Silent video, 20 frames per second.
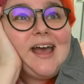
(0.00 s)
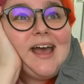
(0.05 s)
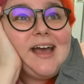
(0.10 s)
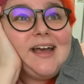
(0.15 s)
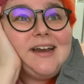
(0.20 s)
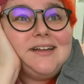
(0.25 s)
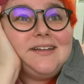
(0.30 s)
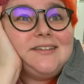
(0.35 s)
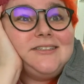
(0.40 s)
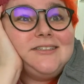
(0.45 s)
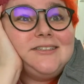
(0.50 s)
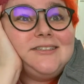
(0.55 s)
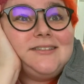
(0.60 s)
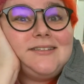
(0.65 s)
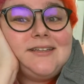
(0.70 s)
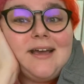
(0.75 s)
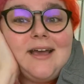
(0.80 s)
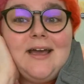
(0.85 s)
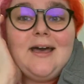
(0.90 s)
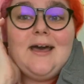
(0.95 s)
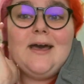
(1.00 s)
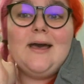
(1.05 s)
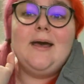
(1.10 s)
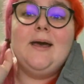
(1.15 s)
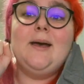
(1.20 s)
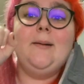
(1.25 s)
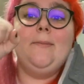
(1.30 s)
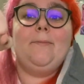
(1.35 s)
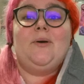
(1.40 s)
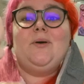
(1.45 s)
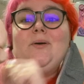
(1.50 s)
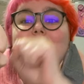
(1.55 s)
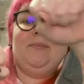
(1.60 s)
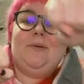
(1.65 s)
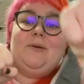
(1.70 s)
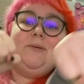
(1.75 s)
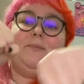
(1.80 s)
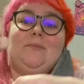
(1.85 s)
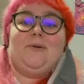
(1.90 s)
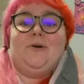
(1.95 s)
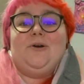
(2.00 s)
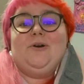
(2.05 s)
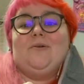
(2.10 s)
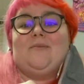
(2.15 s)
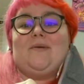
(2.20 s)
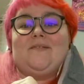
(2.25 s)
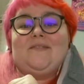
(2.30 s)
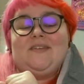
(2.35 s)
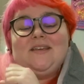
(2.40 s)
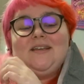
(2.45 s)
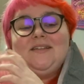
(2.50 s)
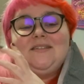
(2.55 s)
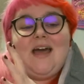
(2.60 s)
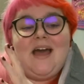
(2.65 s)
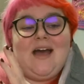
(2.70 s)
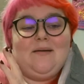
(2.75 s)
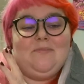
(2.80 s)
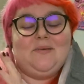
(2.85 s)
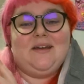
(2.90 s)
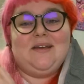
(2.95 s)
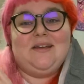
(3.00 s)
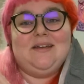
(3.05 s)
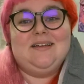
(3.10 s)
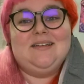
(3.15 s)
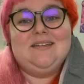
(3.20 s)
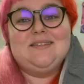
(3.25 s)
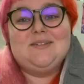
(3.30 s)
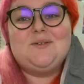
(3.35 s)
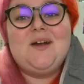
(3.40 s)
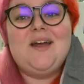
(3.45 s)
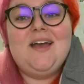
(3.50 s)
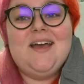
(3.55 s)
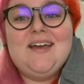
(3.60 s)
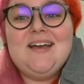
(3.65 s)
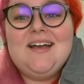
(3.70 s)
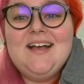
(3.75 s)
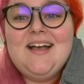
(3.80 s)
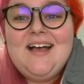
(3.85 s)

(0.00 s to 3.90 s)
And it's just like, boom, boom, boom. Everything's happening. It's great.